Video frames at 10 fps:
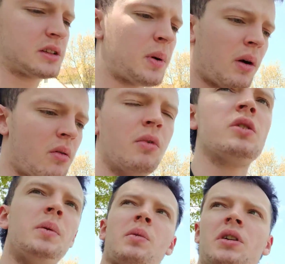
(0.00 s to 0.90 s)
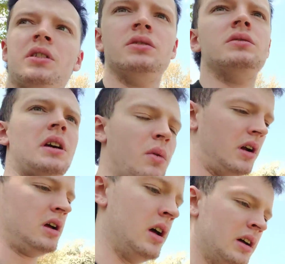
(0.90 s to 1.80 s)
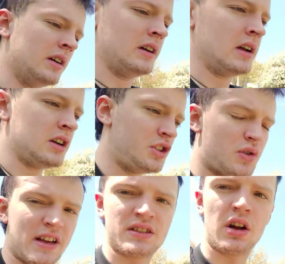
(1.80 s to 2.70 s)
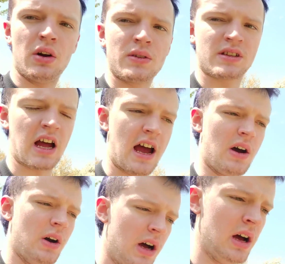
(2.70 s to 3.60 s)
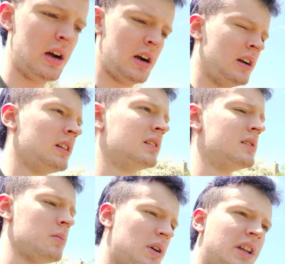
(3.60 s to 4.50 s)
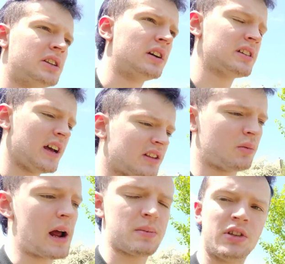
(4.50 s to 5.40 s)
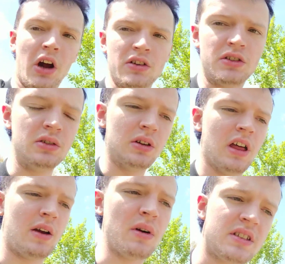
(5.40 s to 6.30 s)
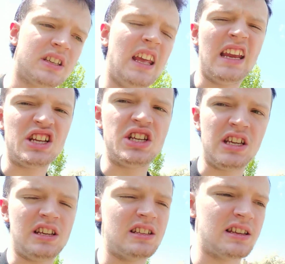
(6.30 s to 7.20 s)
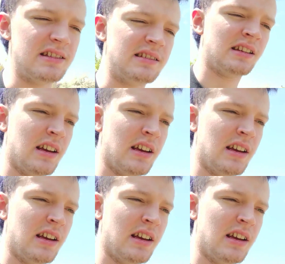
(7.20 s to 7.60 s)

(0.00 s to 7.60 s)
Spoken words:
that's probably what most people are gonna do. They want to dress their own style, but they dress like the rap stars do. They wear skinny jeans and,